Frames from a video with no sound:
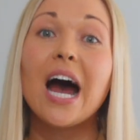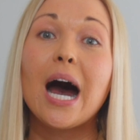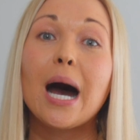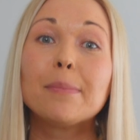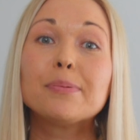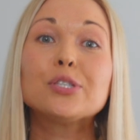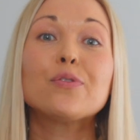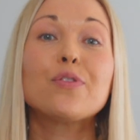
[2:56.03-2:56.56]

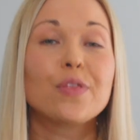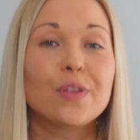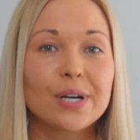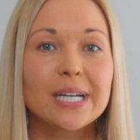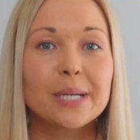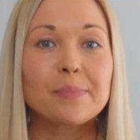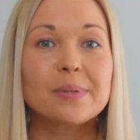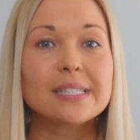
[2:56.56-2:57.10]
up to
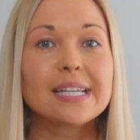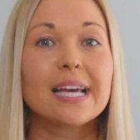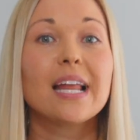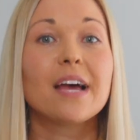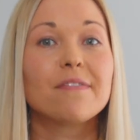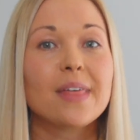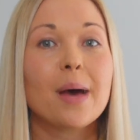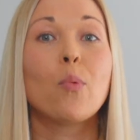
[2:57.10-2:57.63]
30%
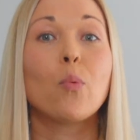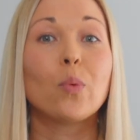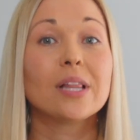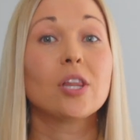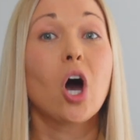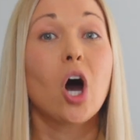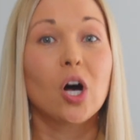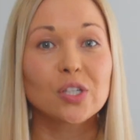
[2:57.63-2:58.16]
of them
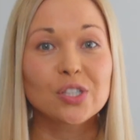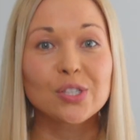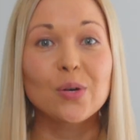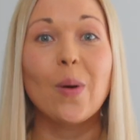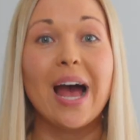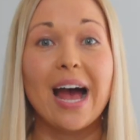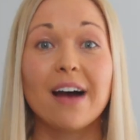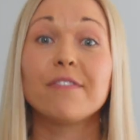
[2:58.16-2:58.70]
will also
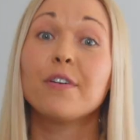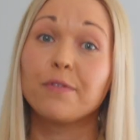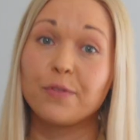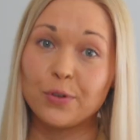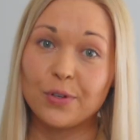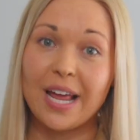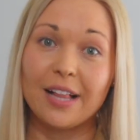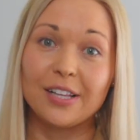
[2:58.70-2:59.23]
have
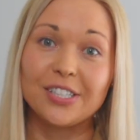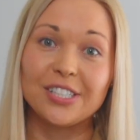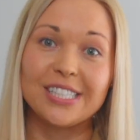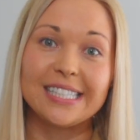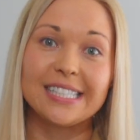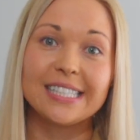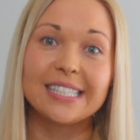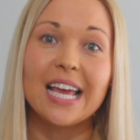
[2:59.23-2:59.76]
food
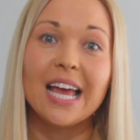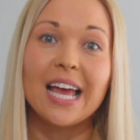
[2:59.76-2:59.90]
allergies.